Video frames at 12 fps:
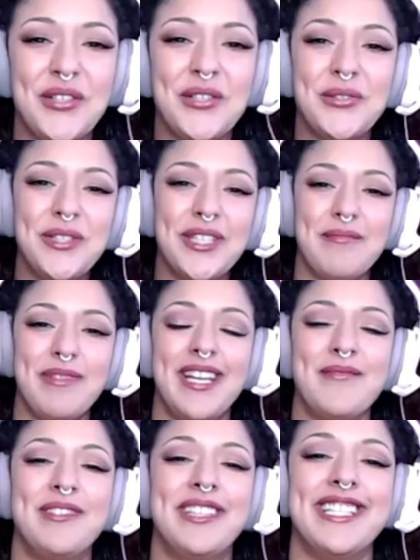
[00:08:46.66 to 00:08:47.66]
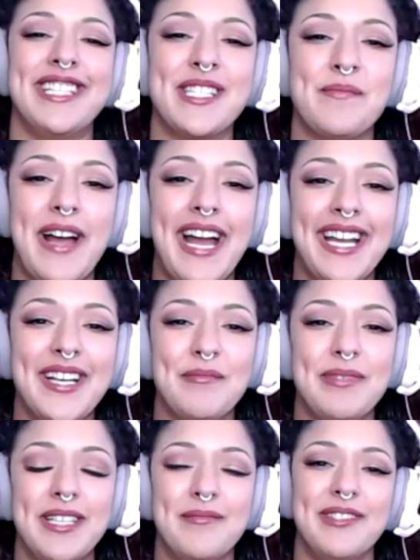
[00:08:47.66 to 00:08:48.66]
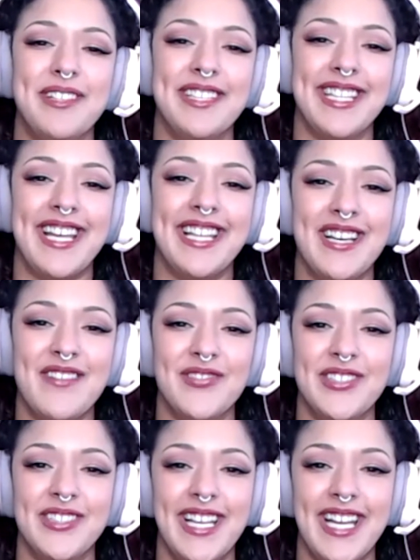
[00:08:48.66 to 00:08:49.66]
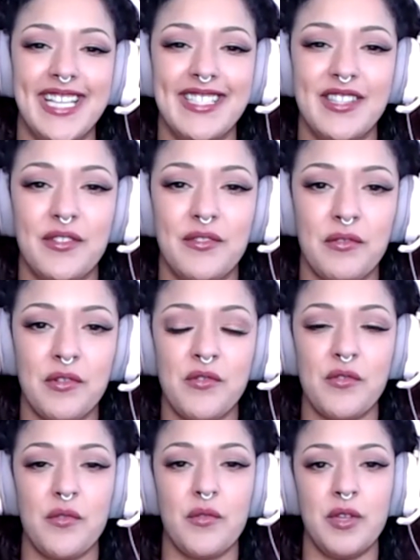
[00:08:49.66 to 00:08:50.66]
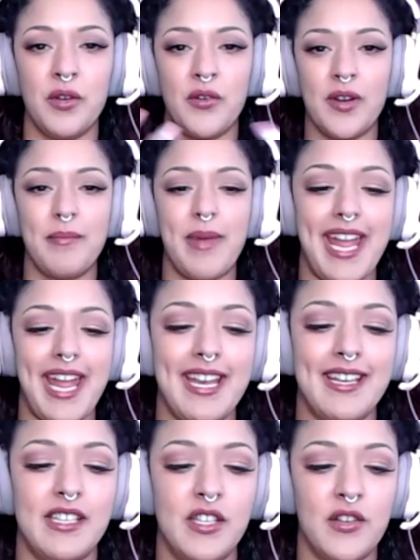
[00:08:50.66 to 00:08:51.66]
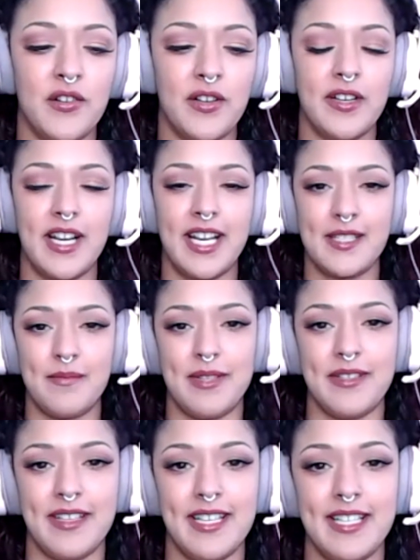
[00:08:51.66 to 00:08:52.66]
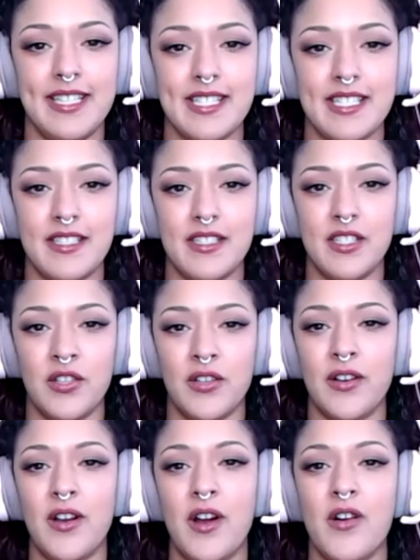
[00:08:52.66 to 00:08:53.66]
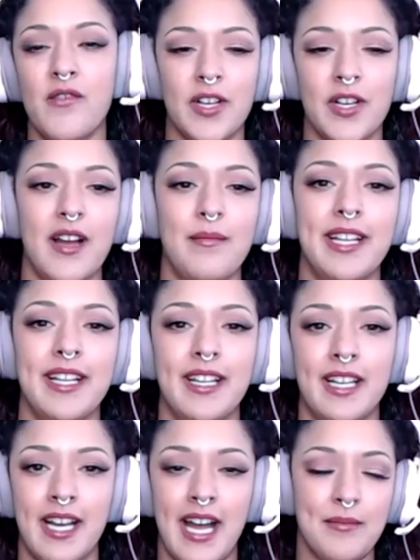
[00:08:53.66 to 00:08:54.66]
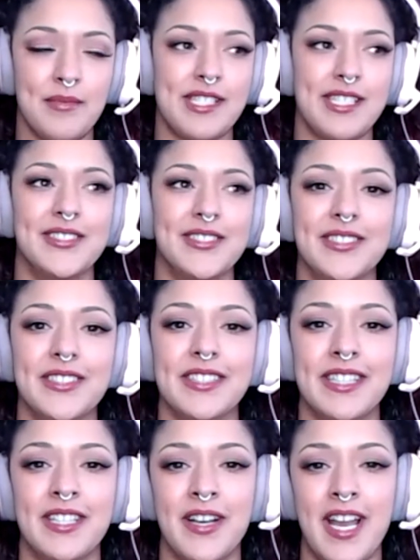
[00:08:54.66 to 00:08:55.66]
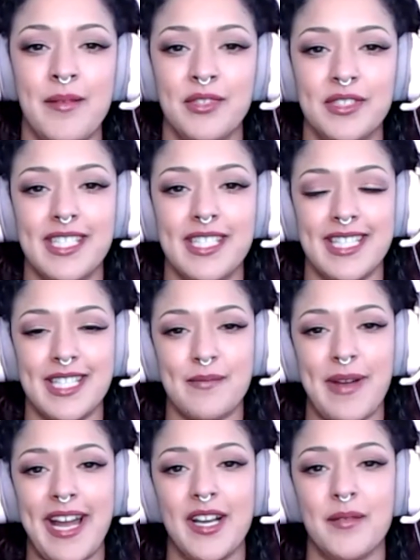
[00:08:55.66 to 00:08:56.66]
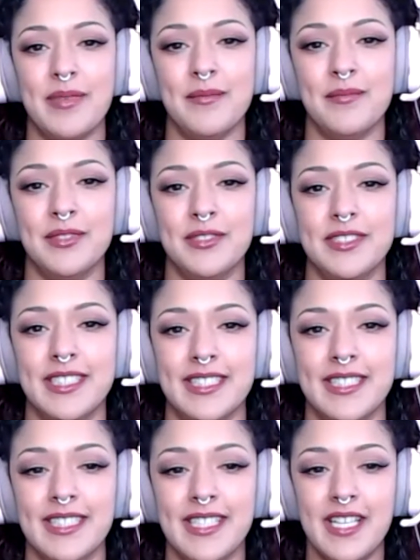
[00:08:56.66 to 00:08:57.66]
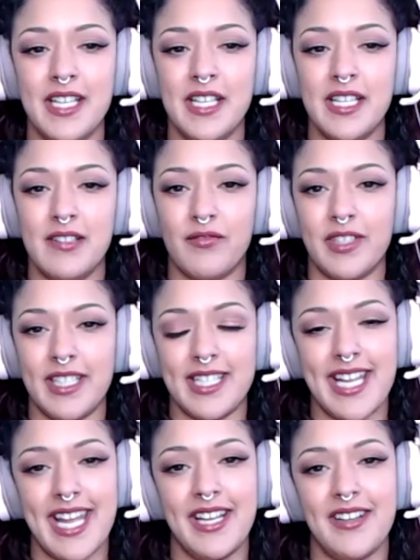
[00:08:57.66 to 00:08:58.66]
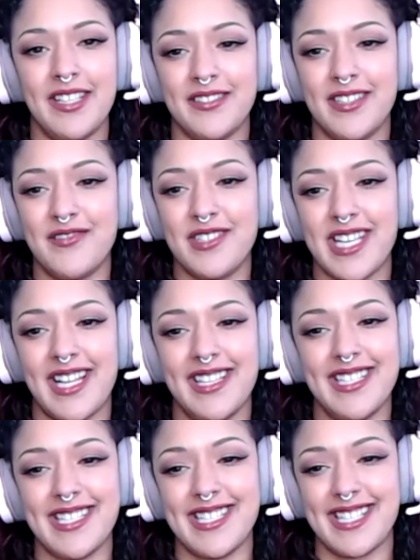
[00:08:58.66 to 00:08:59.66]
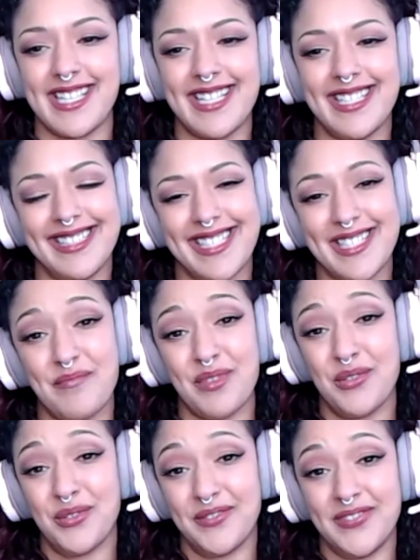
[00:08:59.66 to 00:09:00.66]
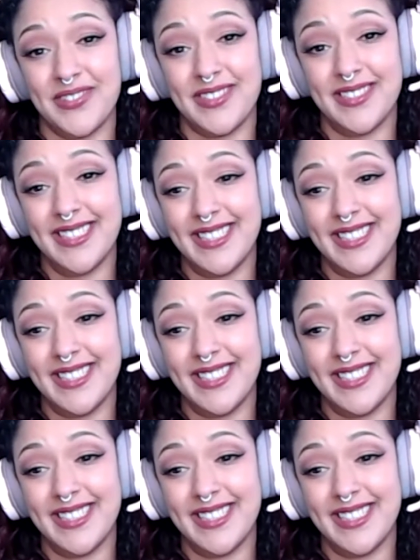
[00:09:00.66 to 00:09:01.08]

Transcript: cool to be able to inspire people on that level, like through your pain and your experience and your overcoming an obstacle, you're able to inspire people to really take on their own challenges. And I think that's beautiful.